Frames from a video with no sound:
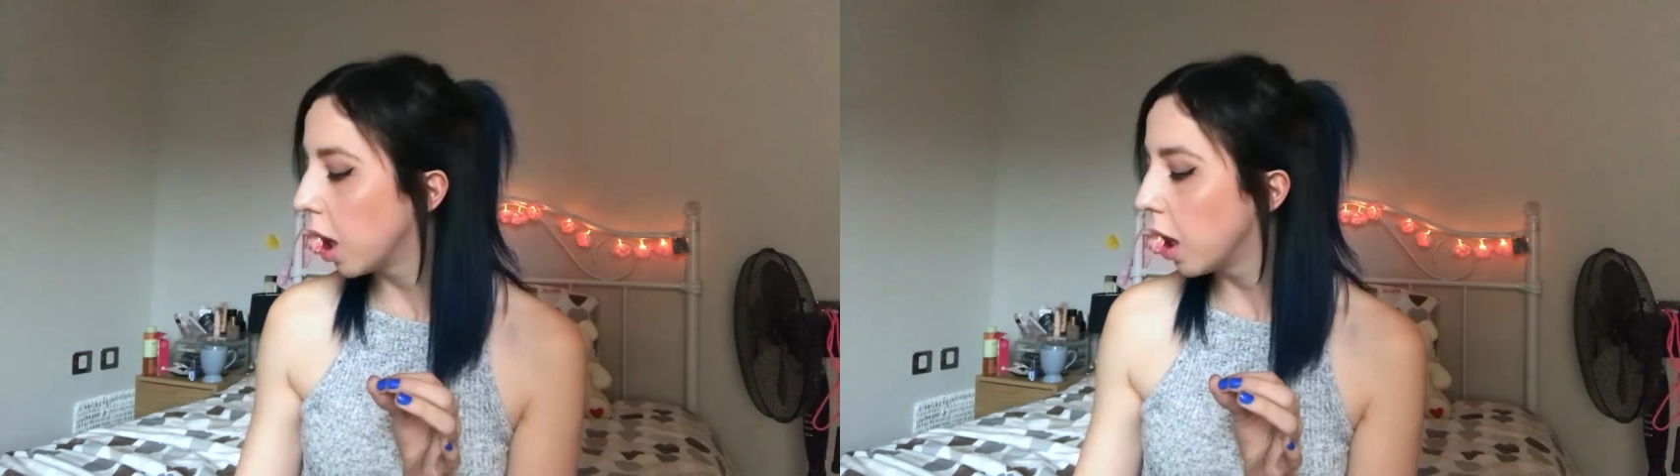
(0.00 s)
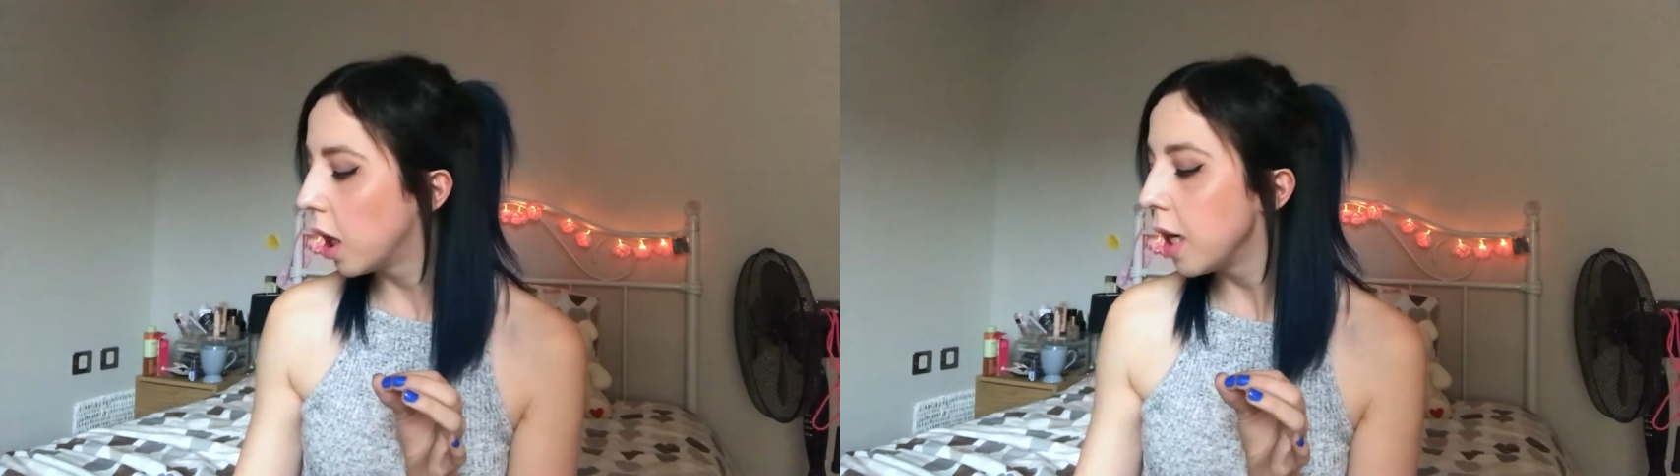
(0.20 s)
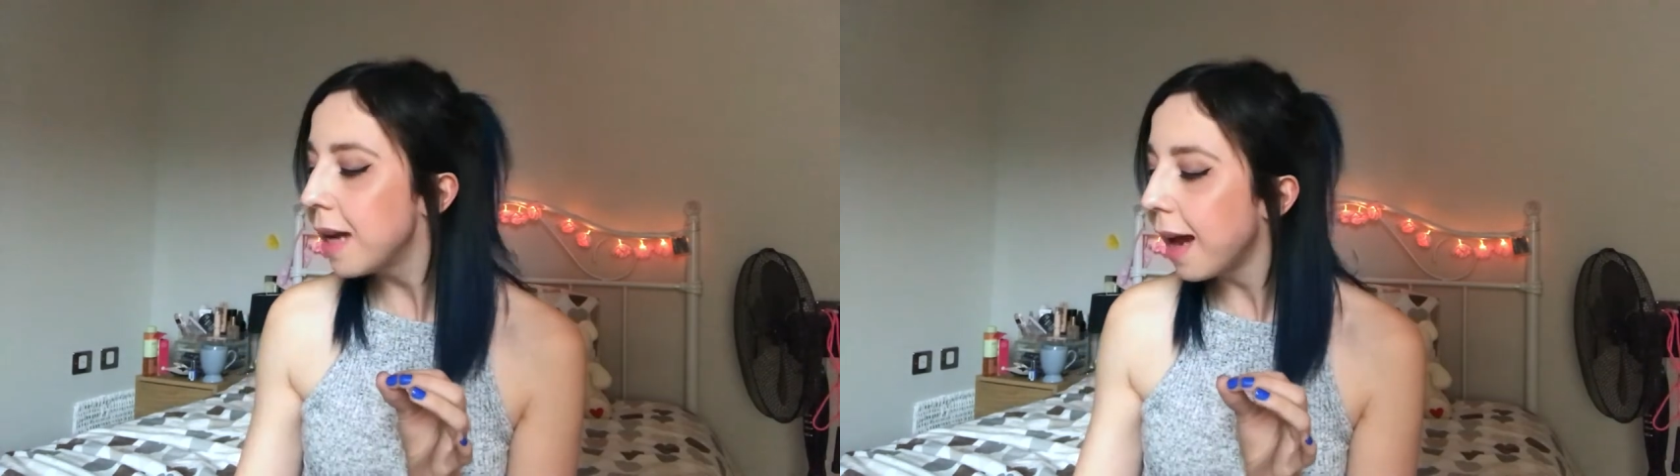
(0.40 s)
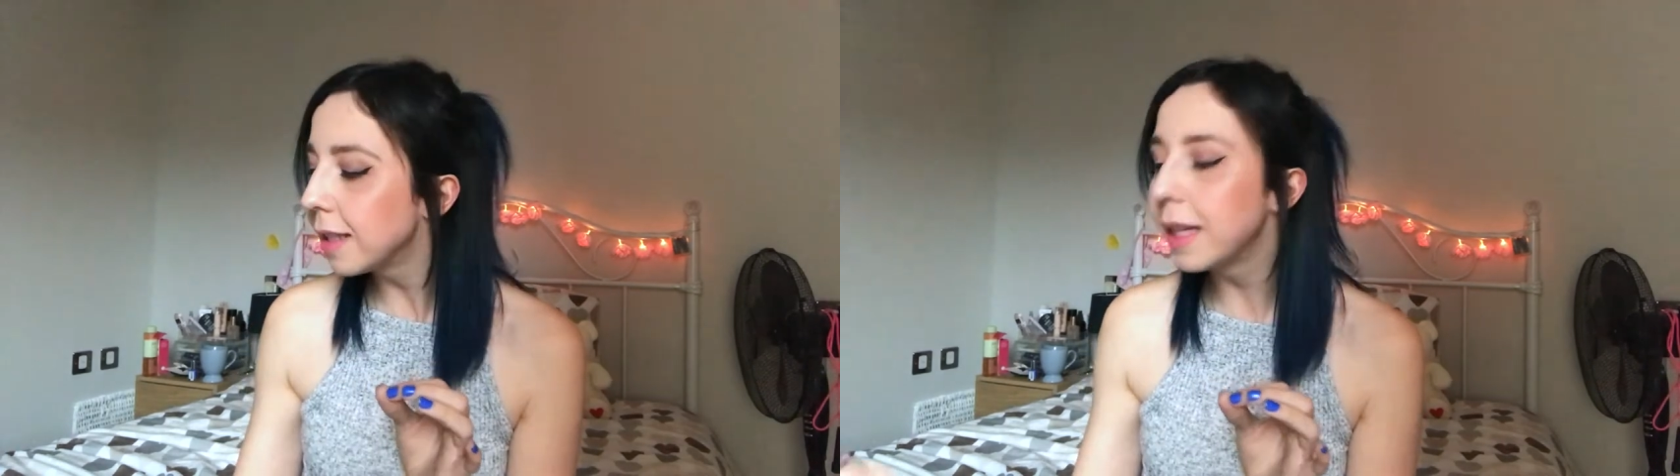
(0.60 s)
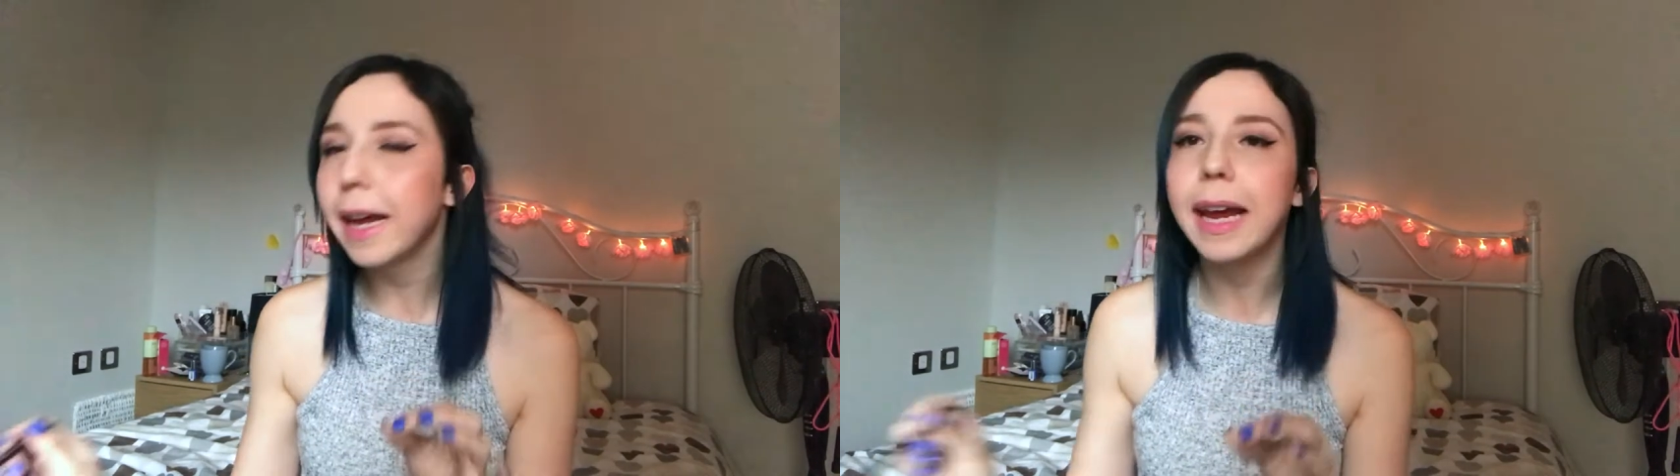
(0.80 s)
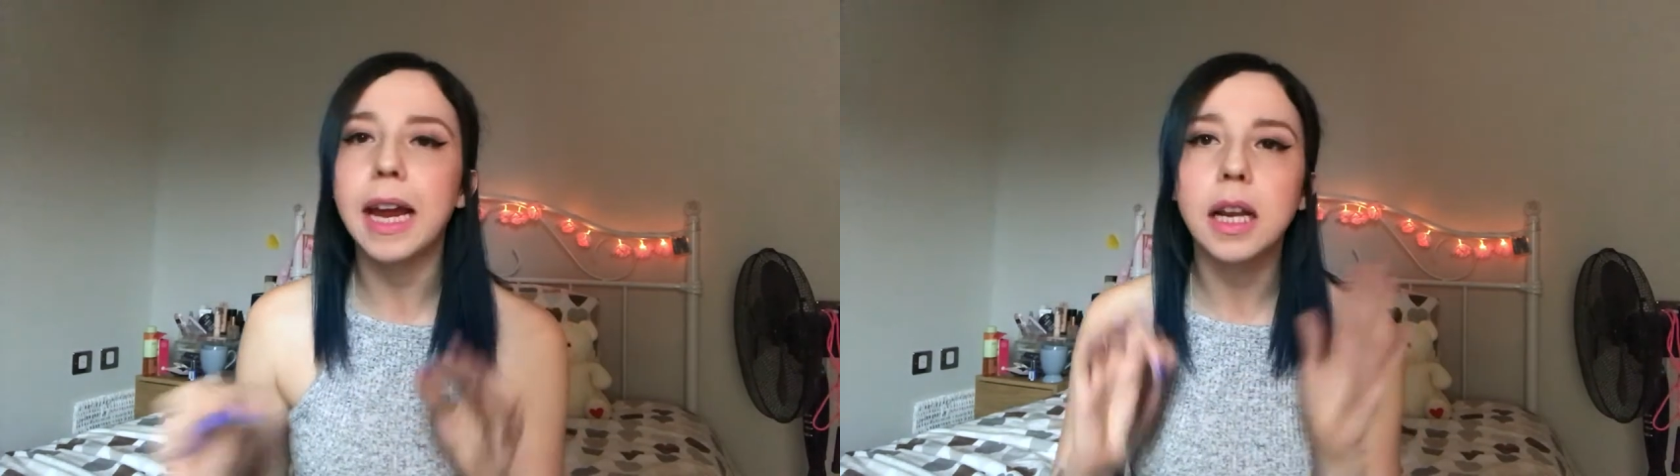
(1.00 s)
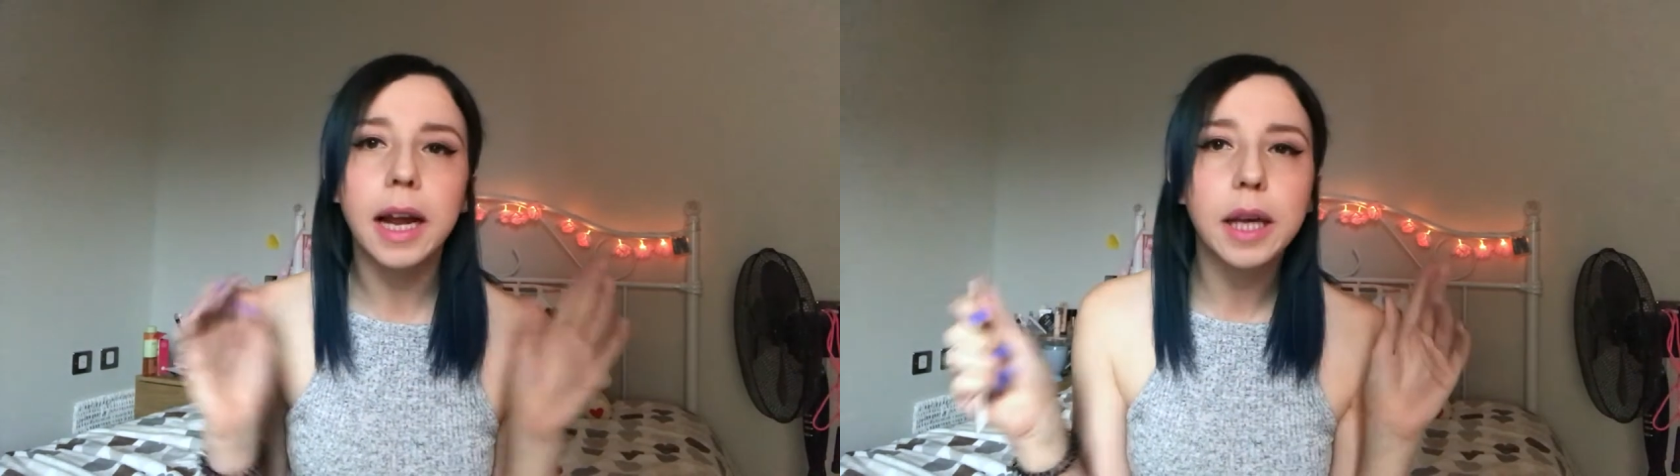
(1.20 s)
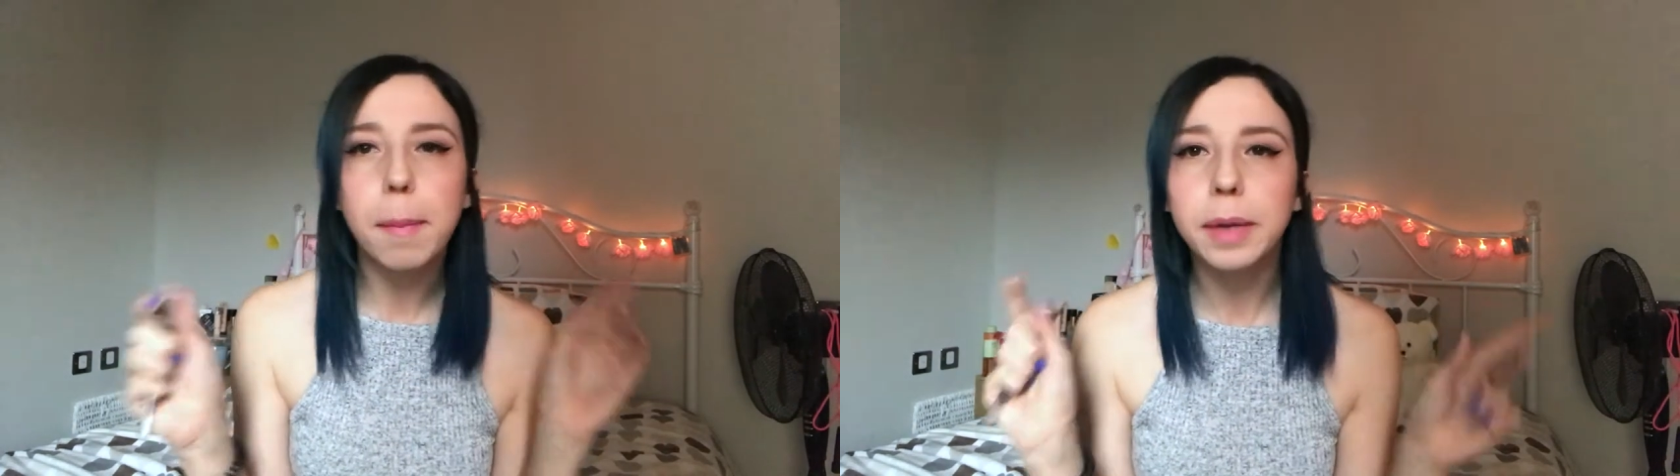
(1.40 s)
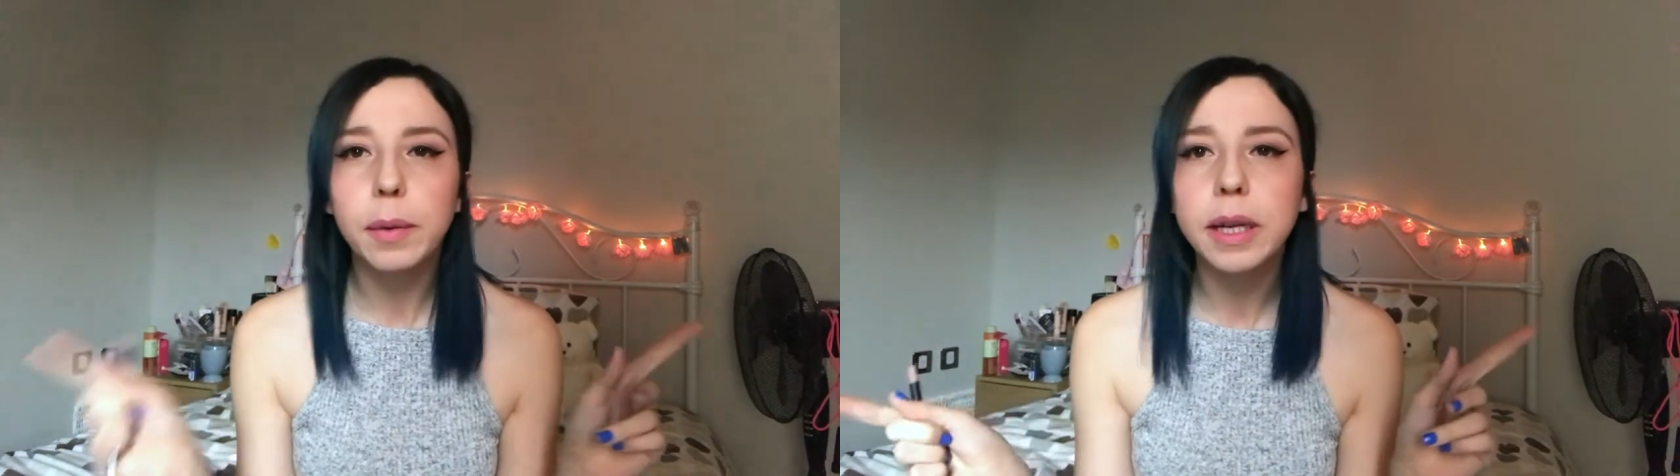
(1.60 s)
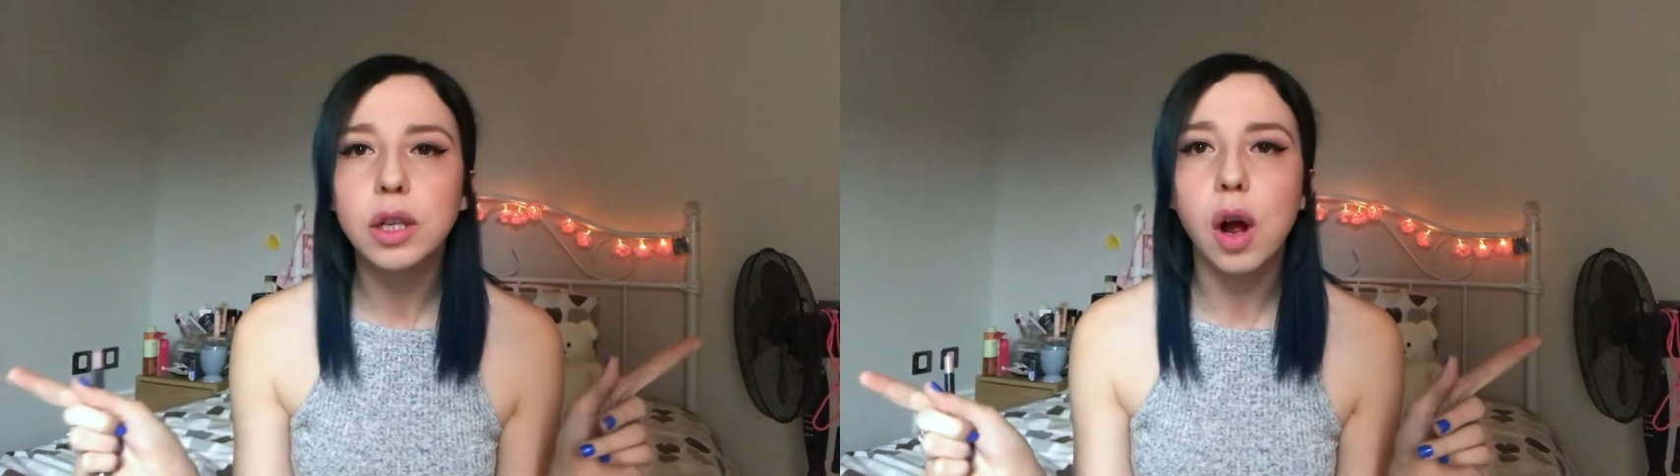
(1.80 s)
The next thing in like
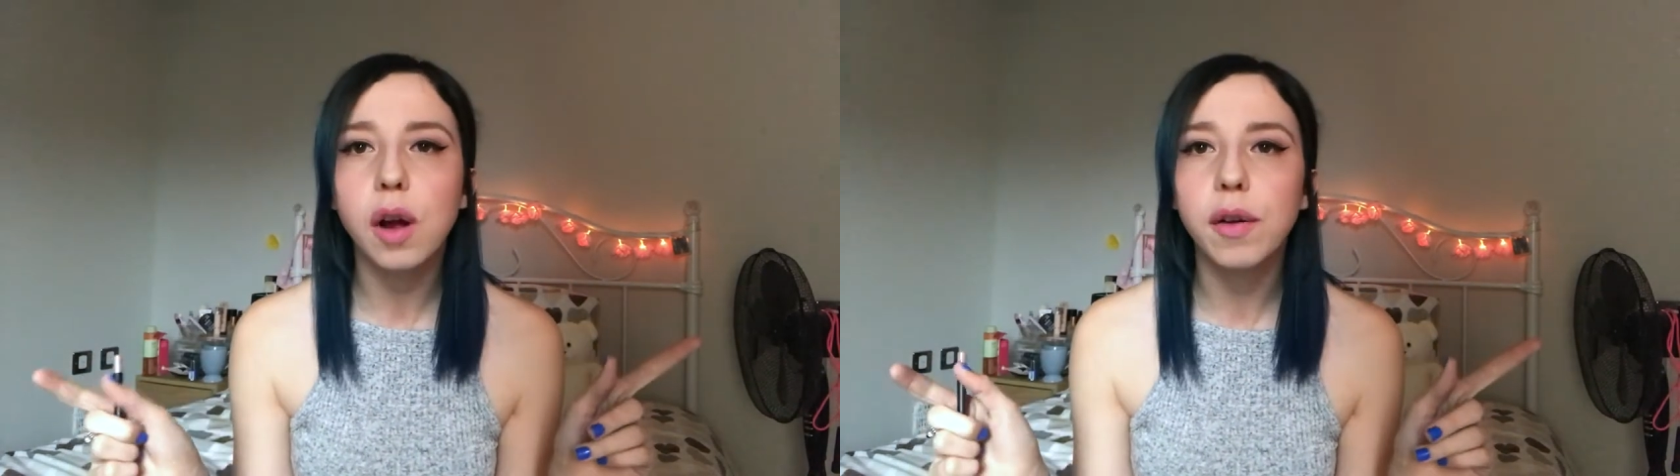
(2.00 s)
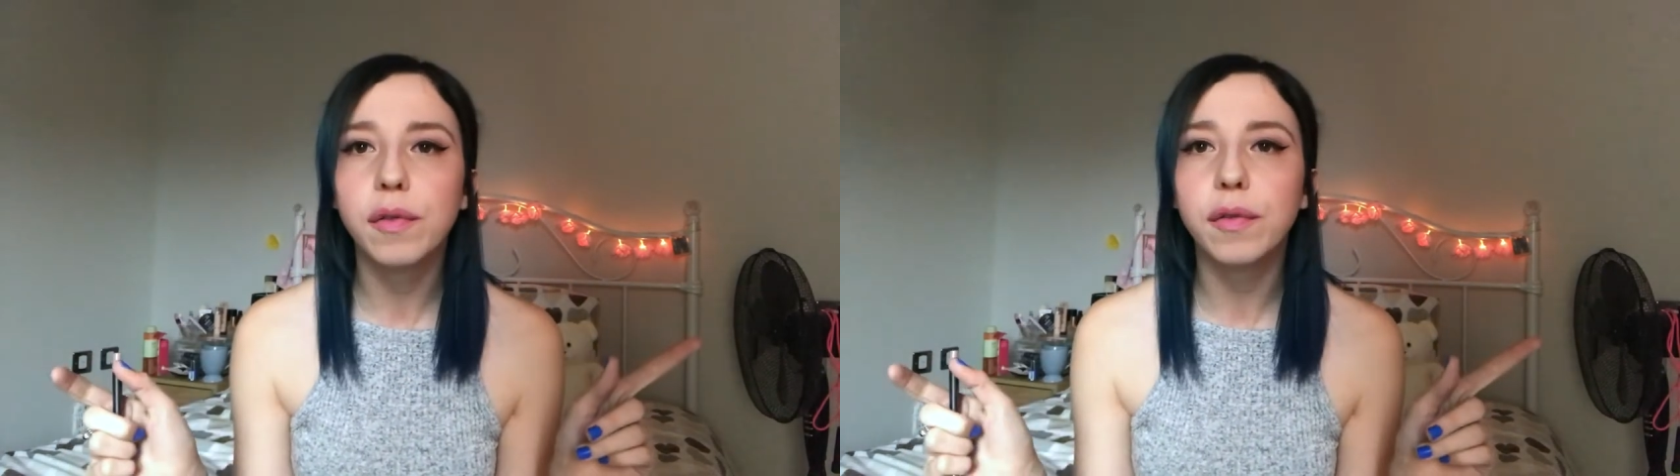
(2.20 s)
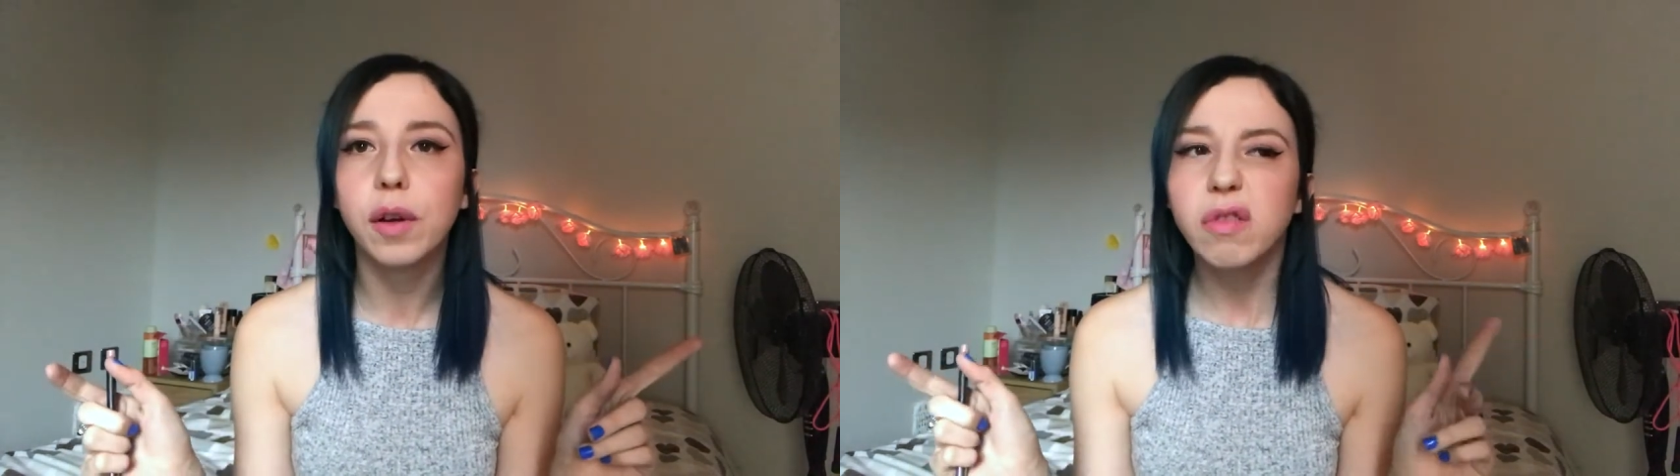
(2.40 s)
beauty sort of